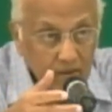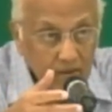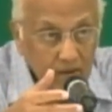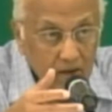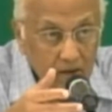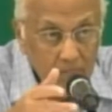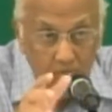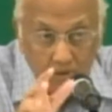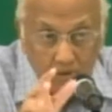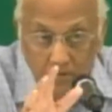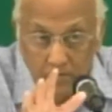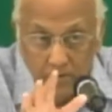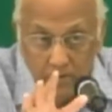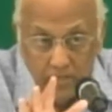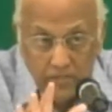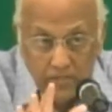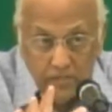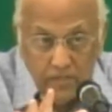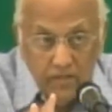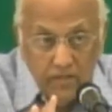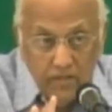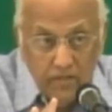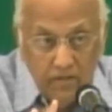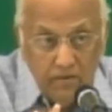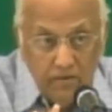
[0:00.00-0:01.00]
I'm not
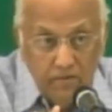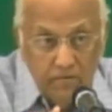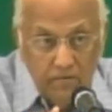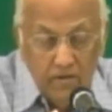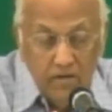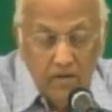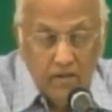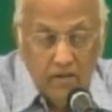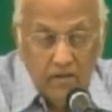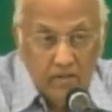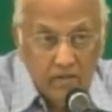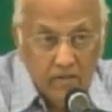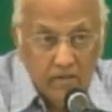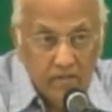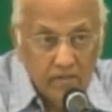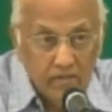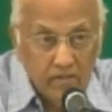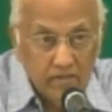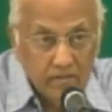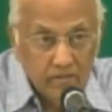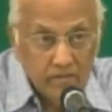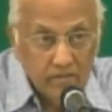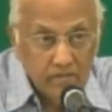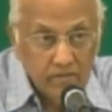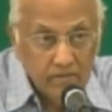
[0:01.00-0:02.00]
questioning that you did all
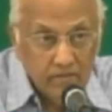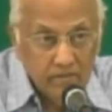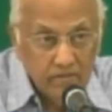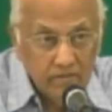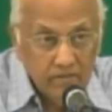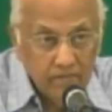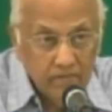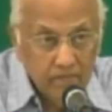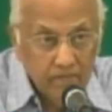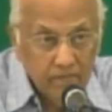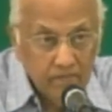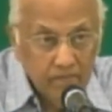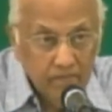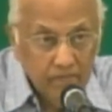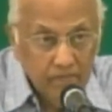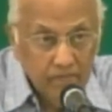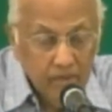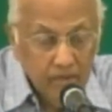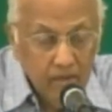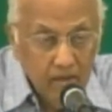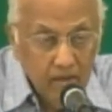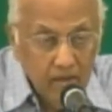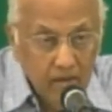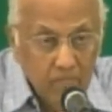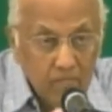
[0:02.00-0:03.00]
this,
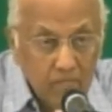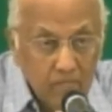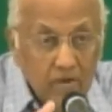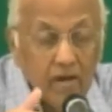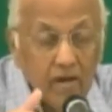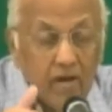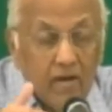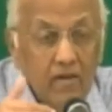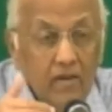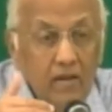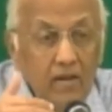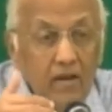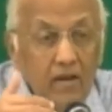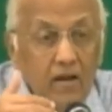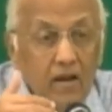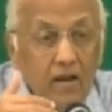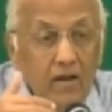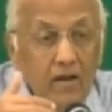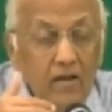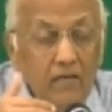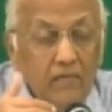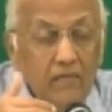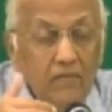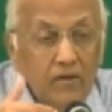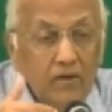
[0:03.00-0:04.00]
but I, I
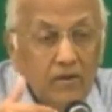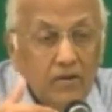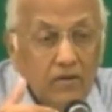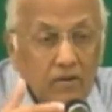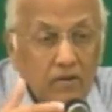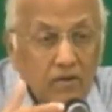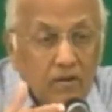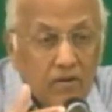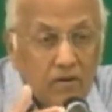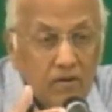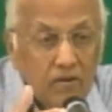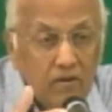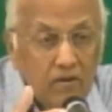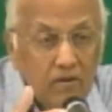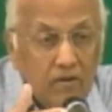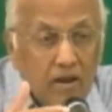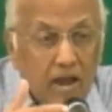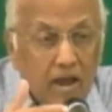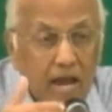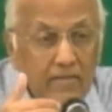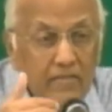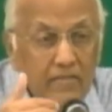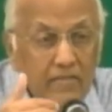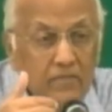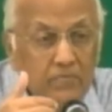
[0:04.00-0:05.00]
never
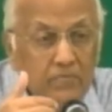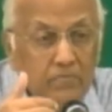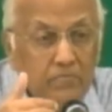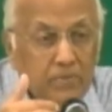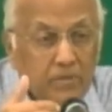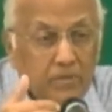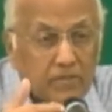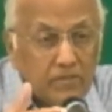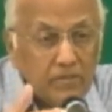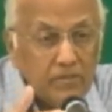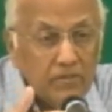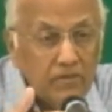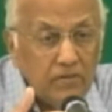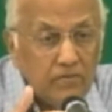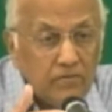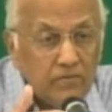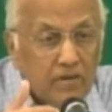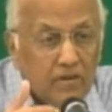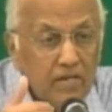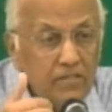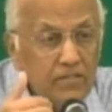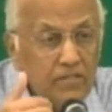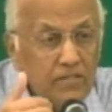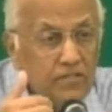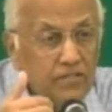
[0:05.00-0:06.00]
had this personal
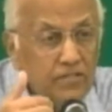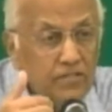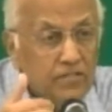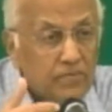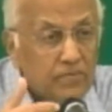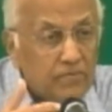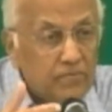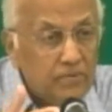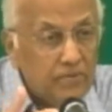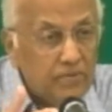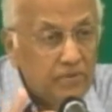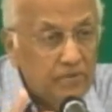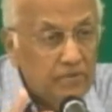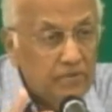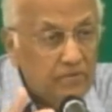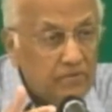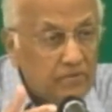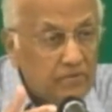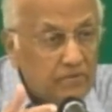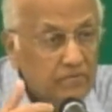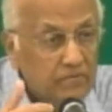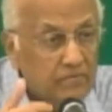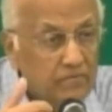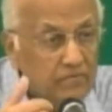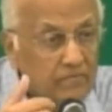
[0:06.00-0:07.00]
relationship with you.
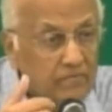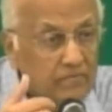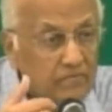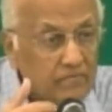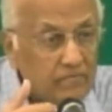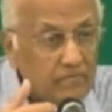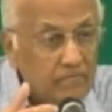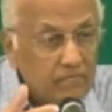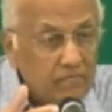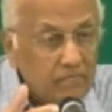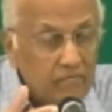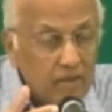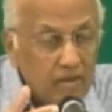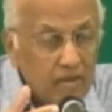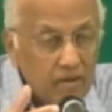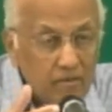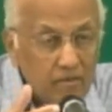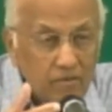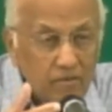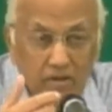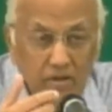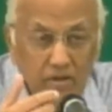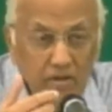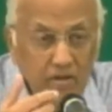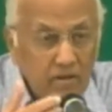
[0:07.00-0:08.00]

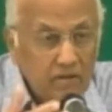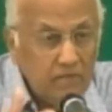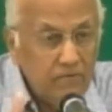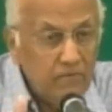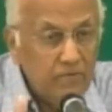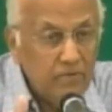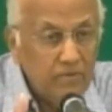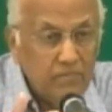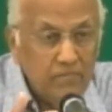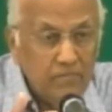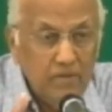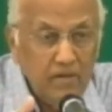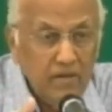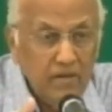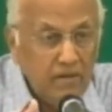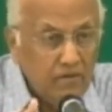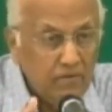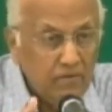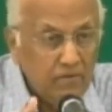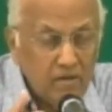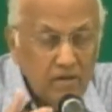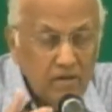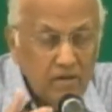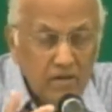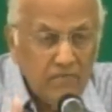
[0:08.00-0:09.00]
You didn't live with me,
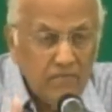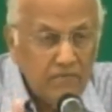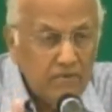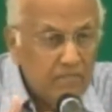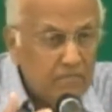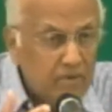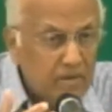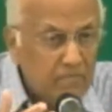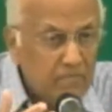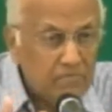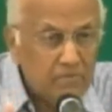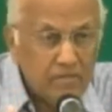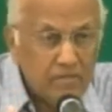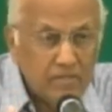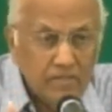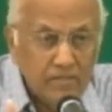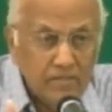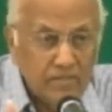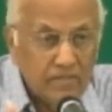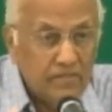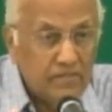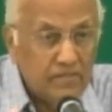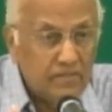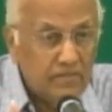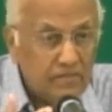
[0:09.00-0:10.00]
you didn't live in my
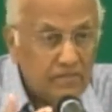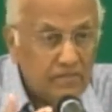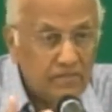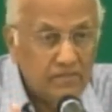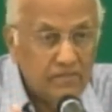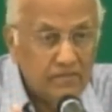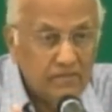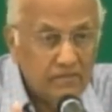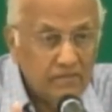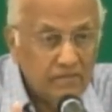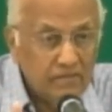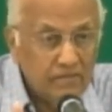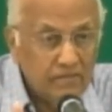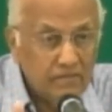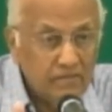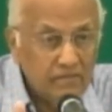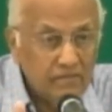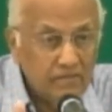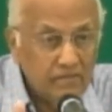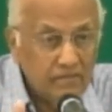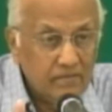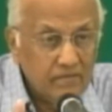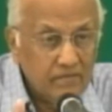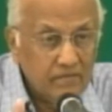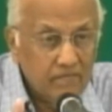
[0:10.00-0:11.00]
presence.
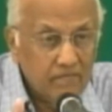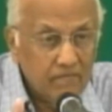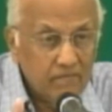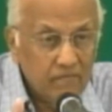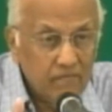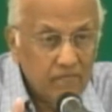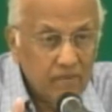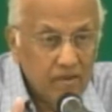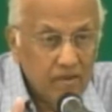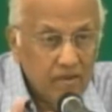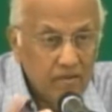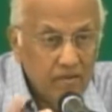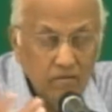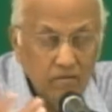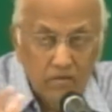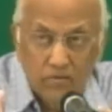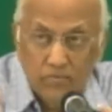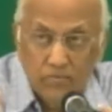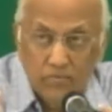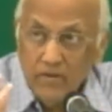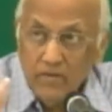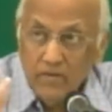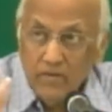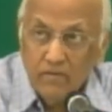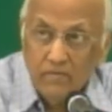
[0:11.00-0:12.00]
You just
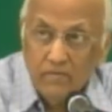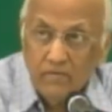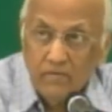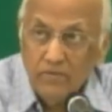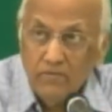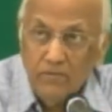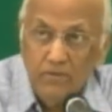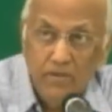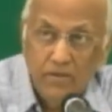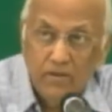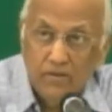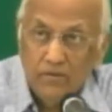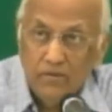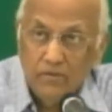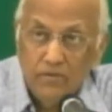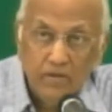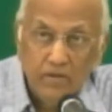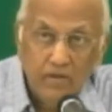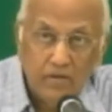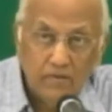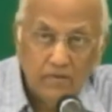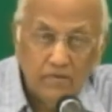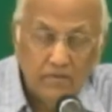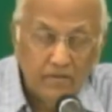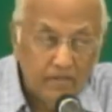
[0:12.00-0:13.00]
went around doing a whole
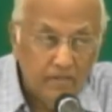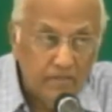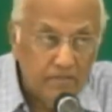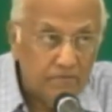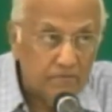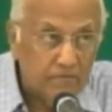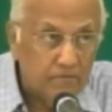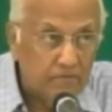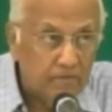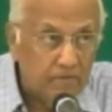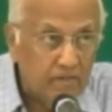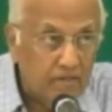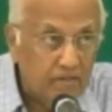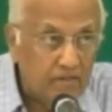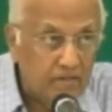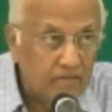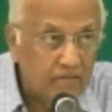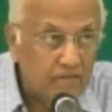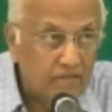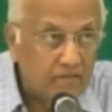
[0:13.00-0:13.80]
lot of things for me.